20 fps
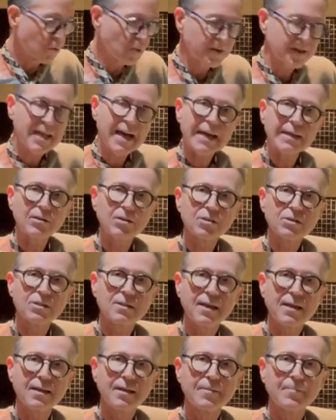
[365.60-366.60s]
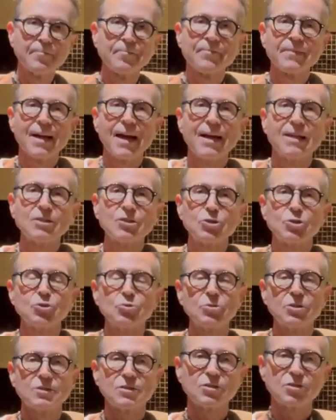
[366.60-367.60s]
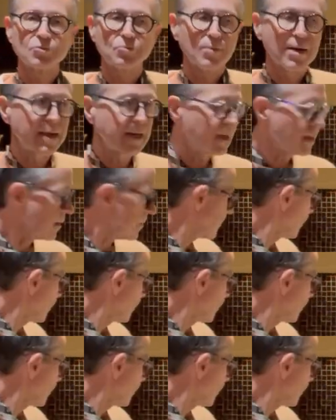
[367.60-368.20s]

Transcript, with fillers: what that looks like as soon as it's ready.